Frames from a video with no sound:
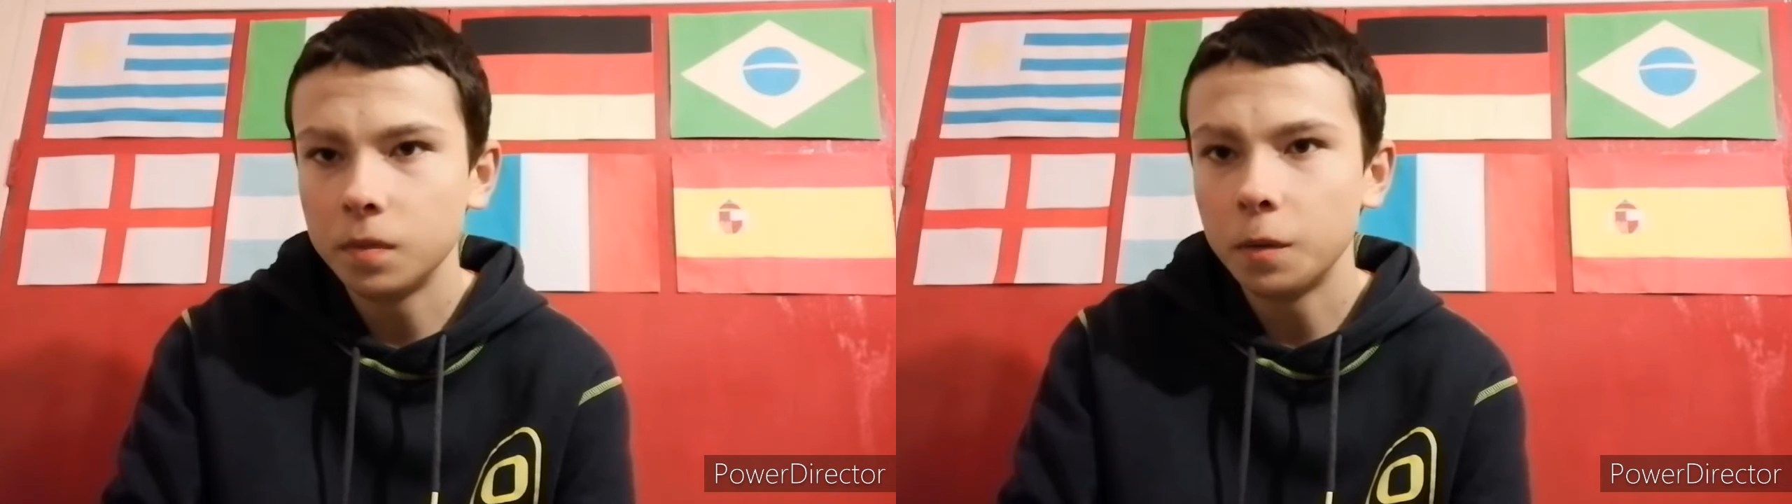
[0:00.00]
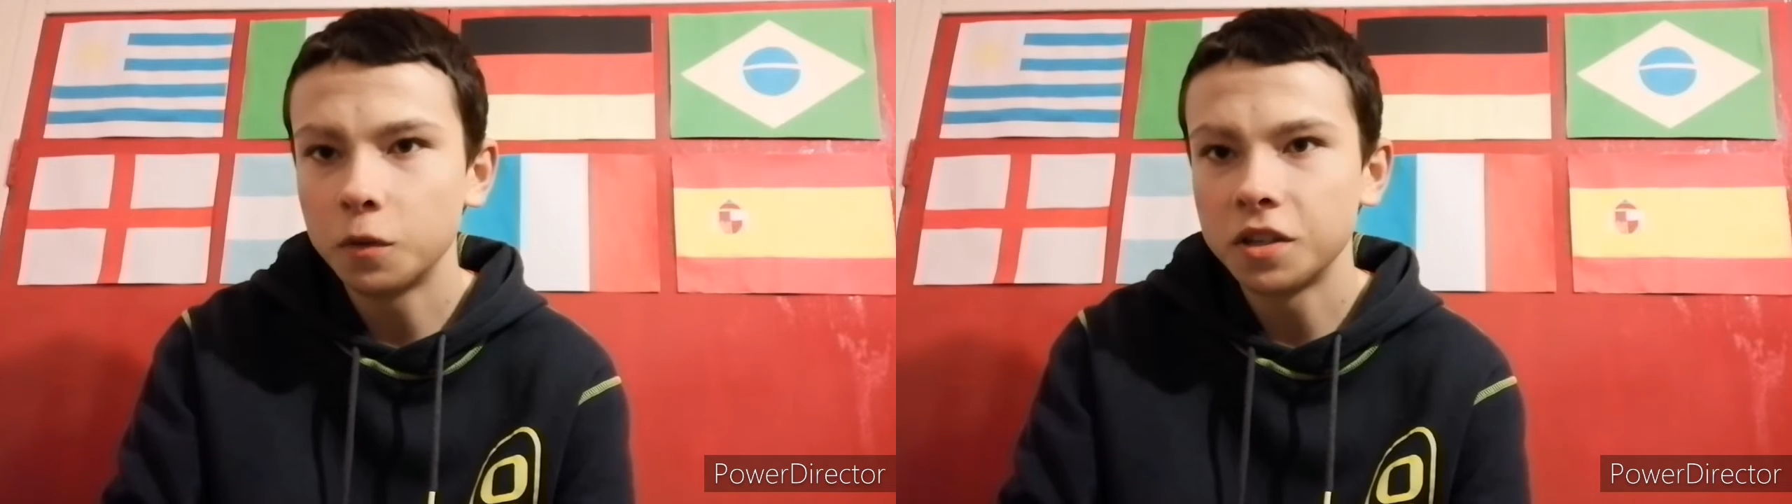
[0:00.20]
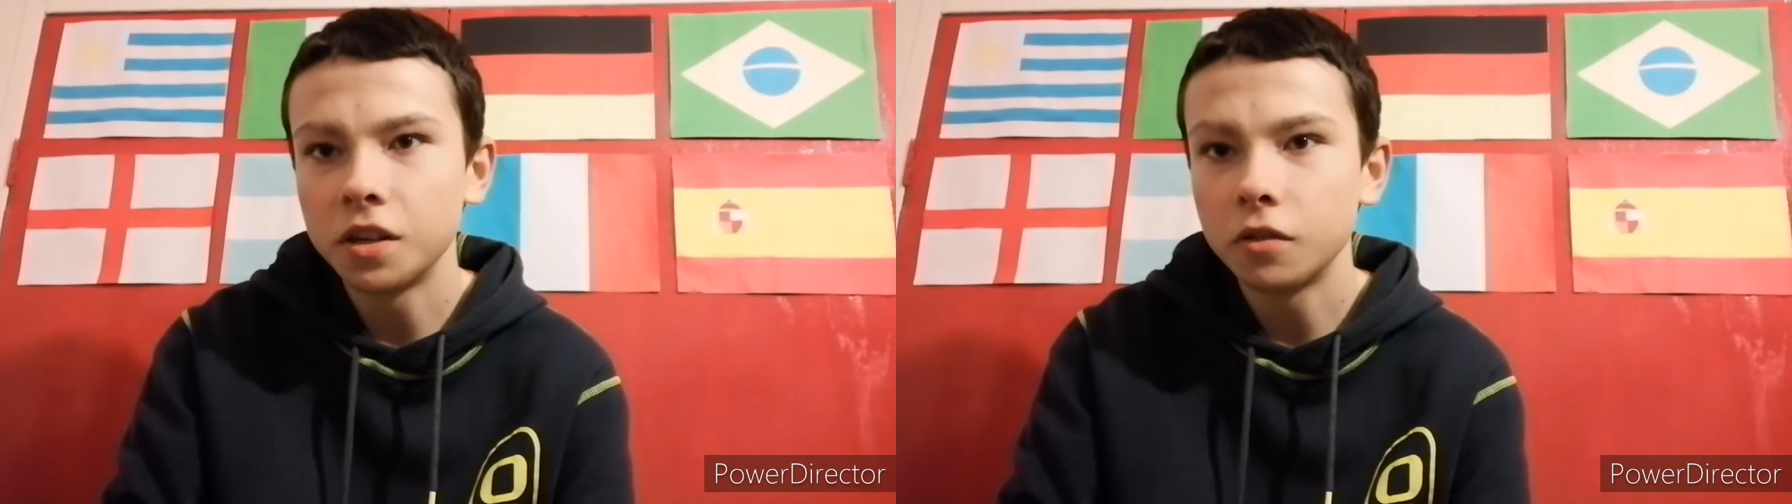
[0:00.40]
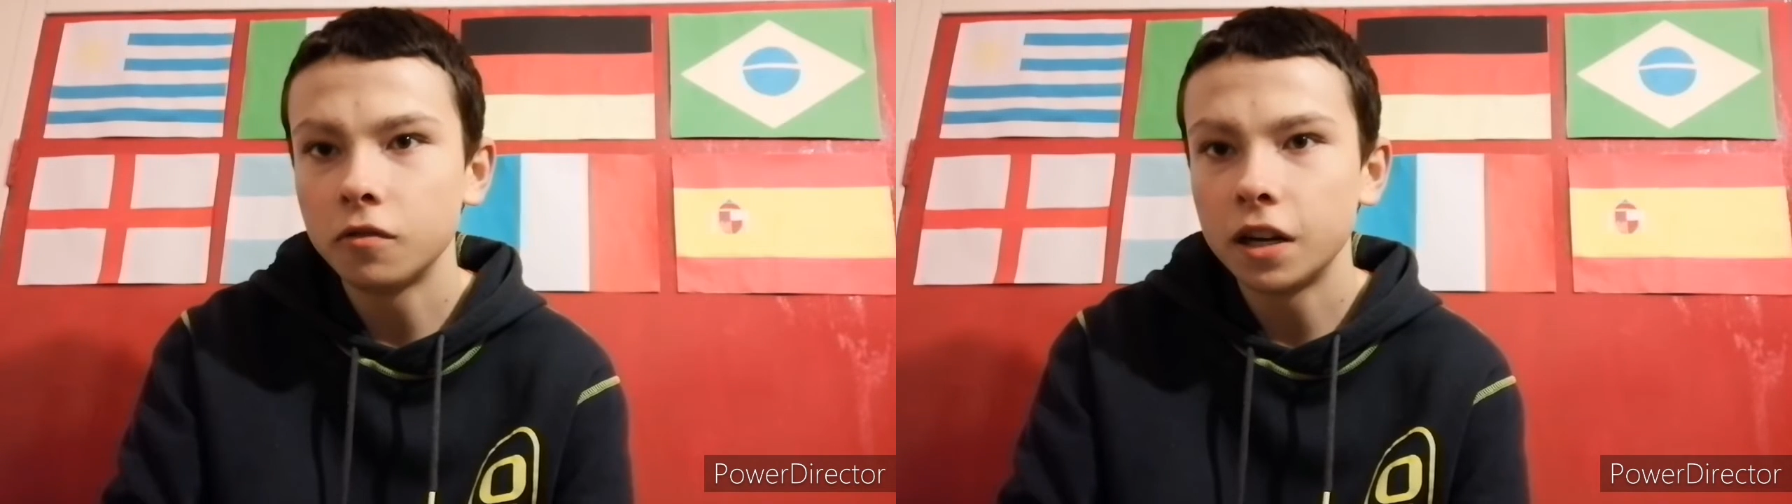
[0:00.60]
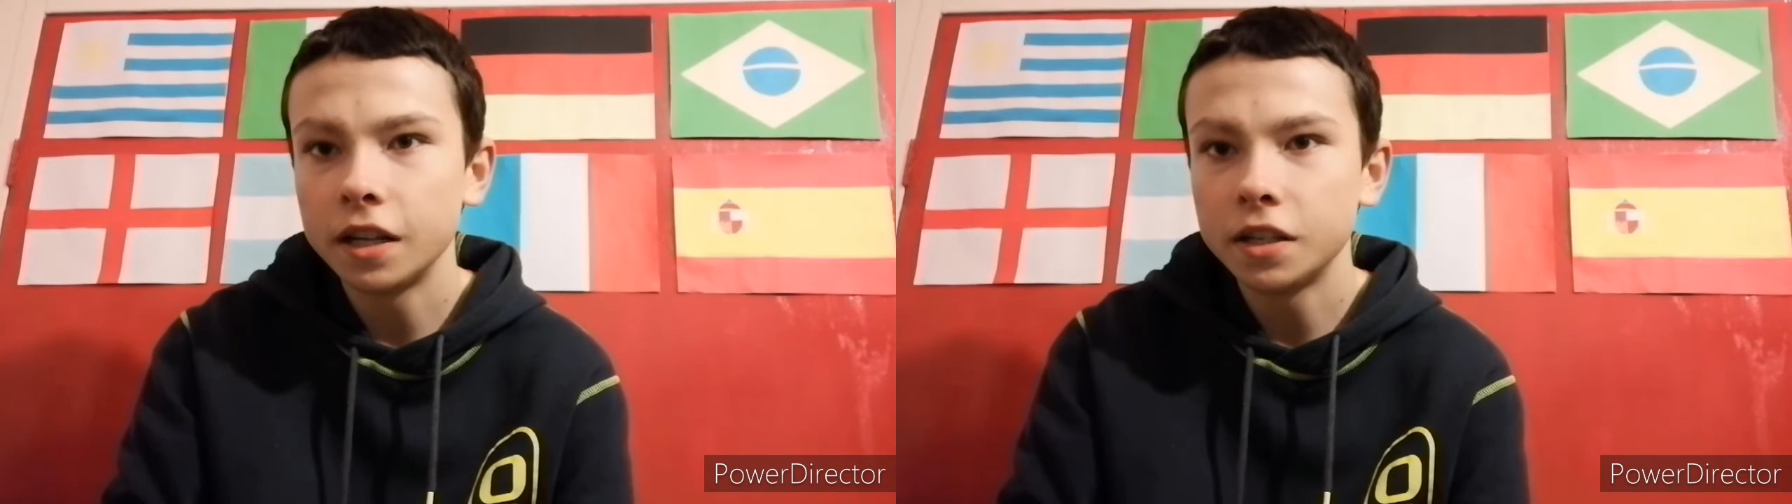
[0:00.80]
wasn't the
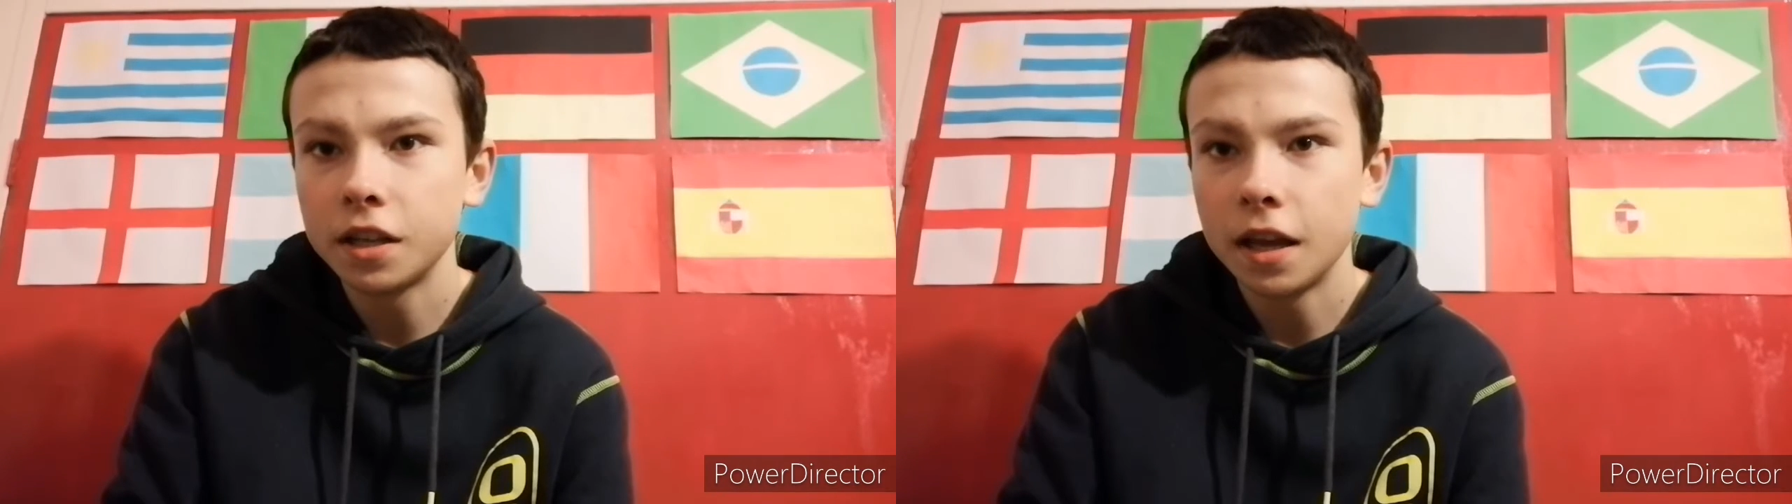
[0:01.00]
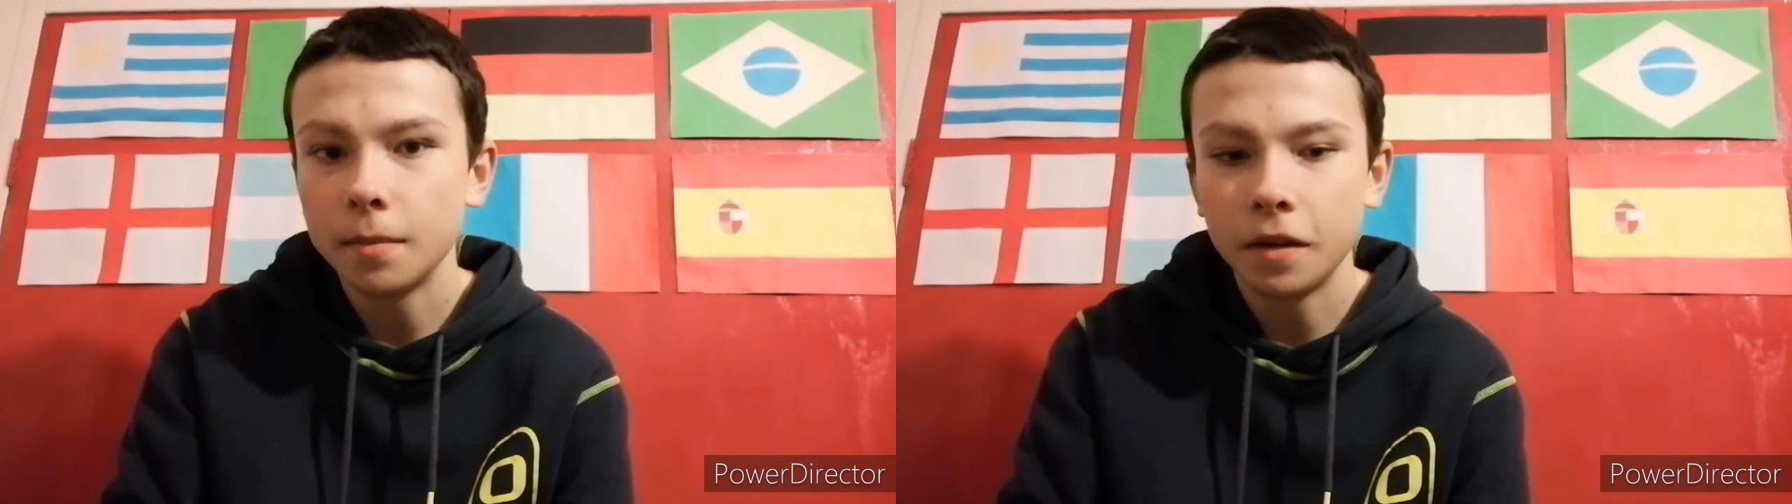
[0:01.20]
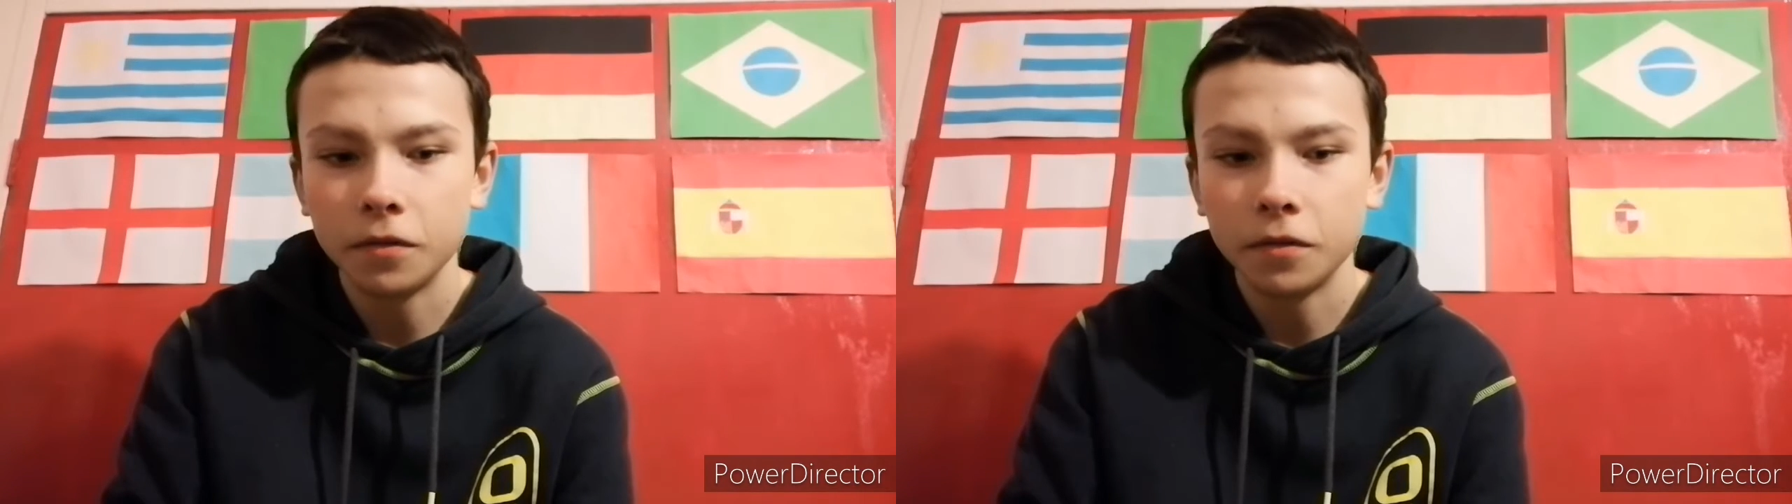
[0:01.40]
greatest game